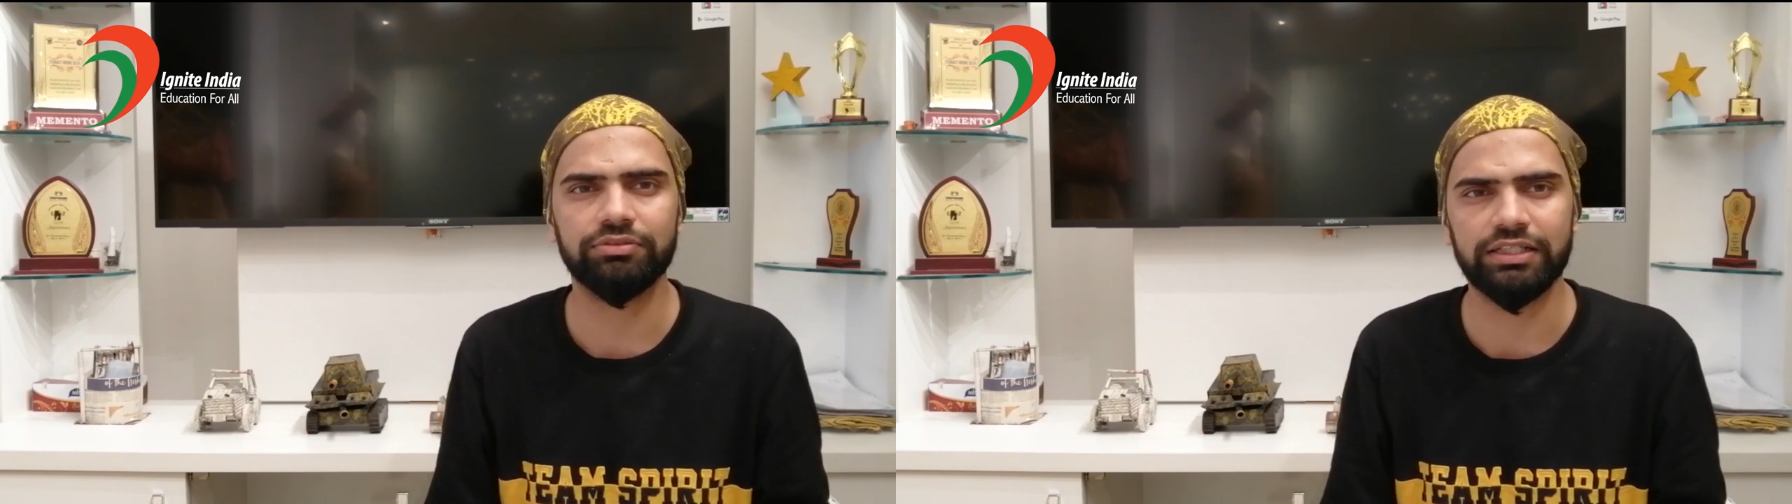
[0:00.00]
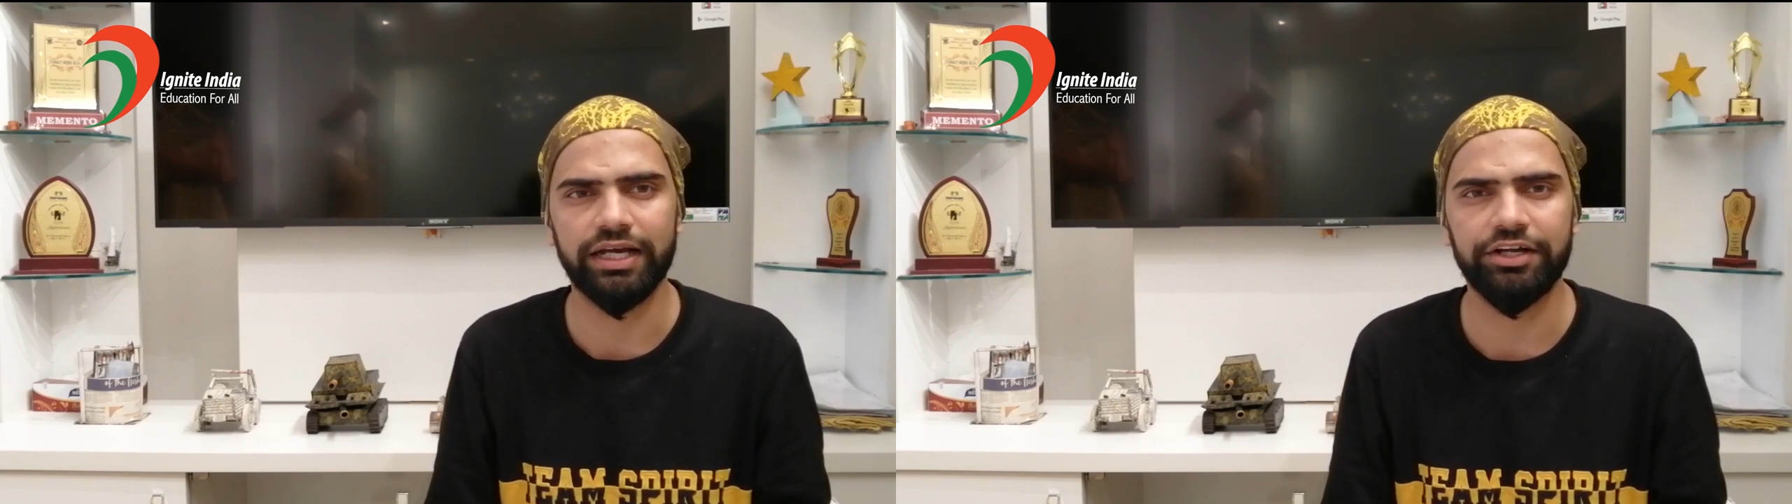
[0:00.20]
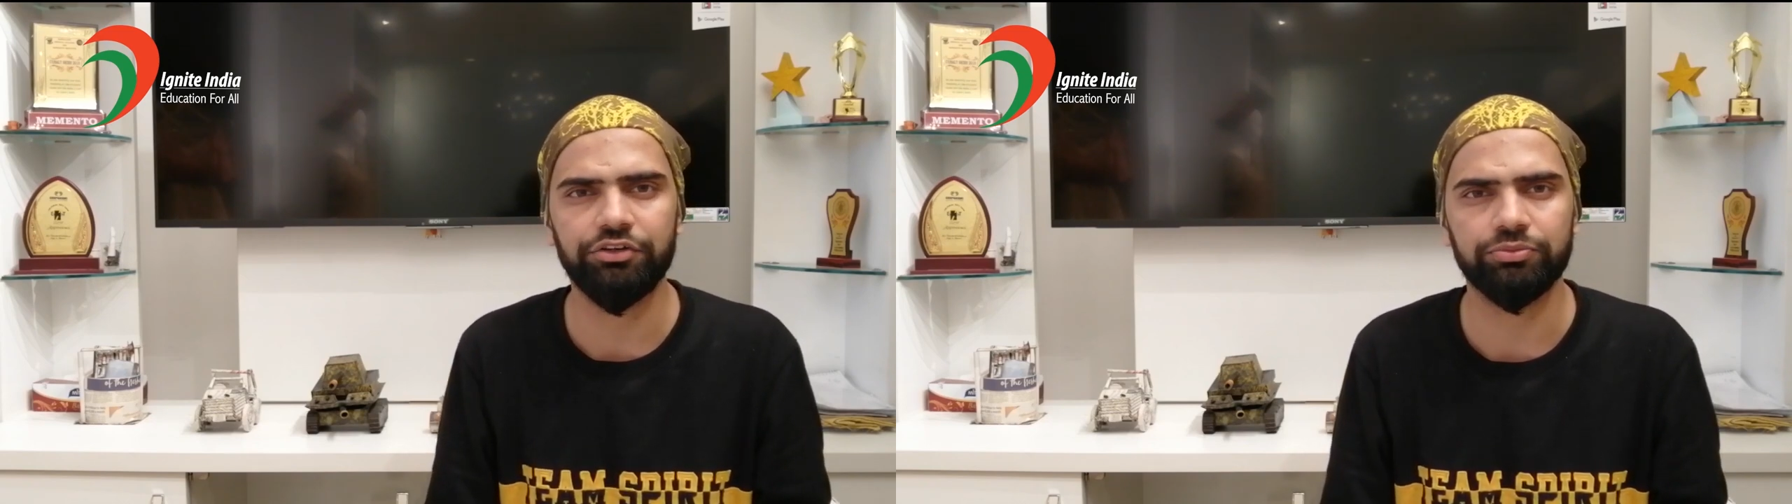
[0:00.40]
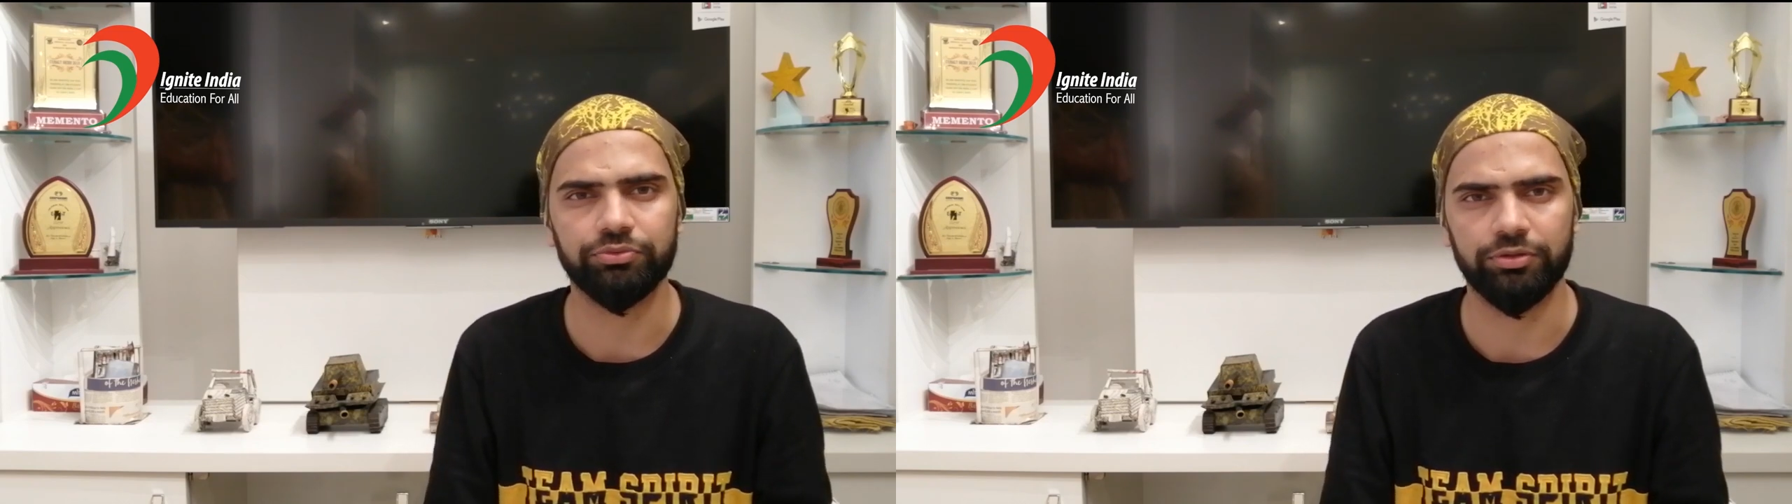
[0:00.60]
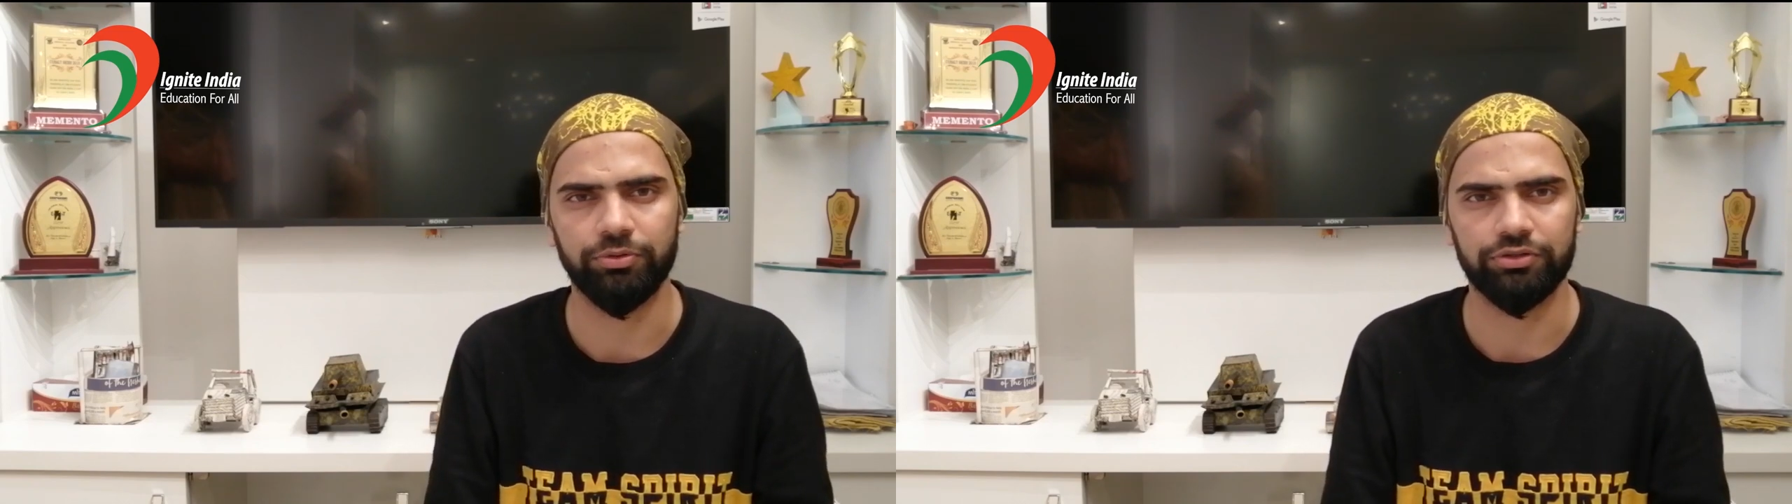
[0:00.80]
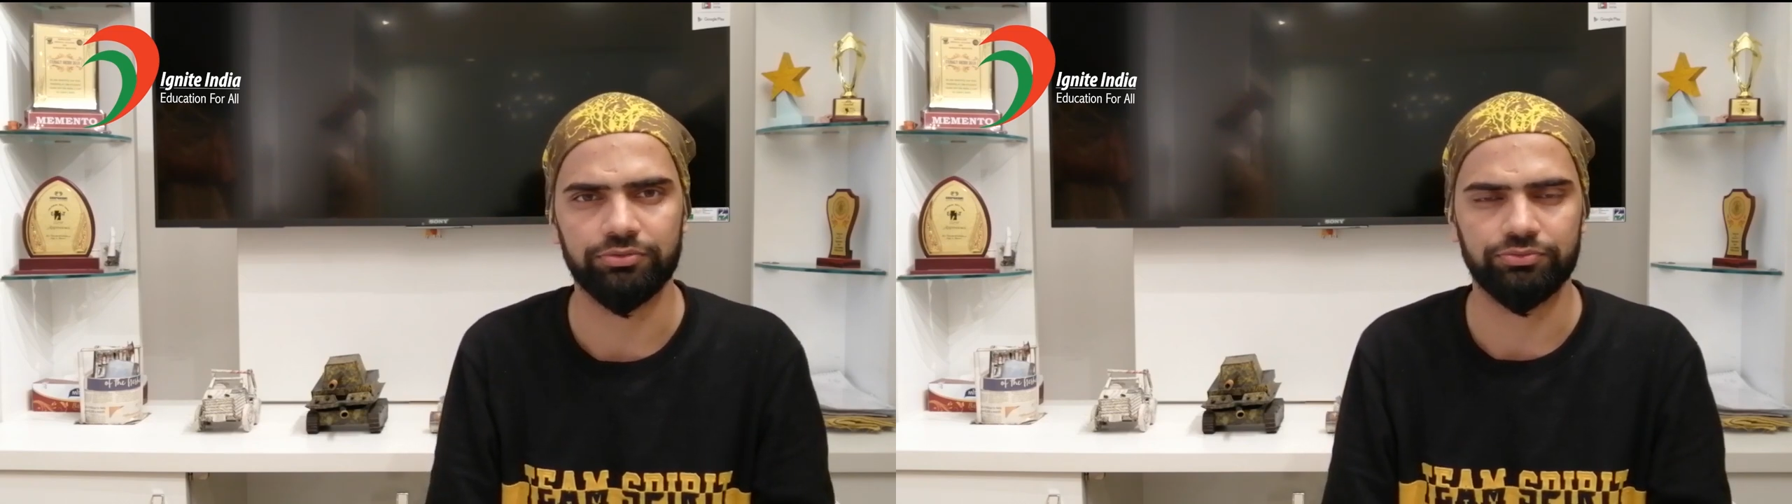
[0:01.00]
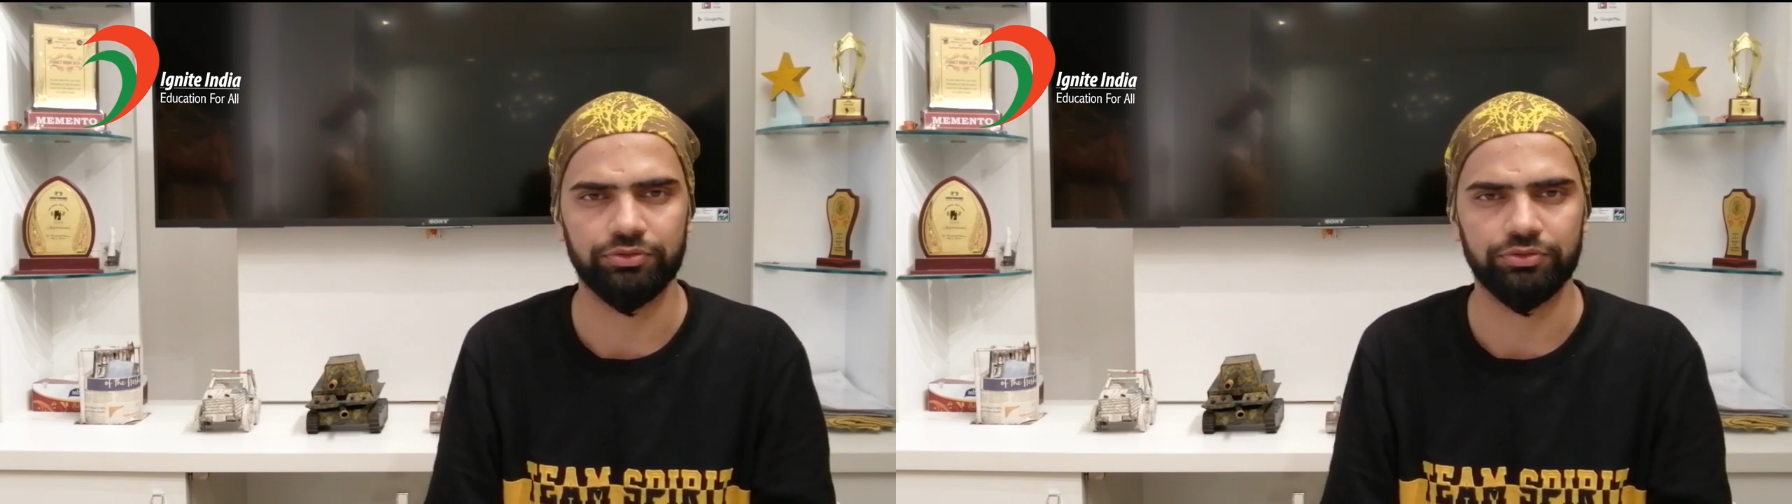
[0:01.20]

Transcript: we'll guide you about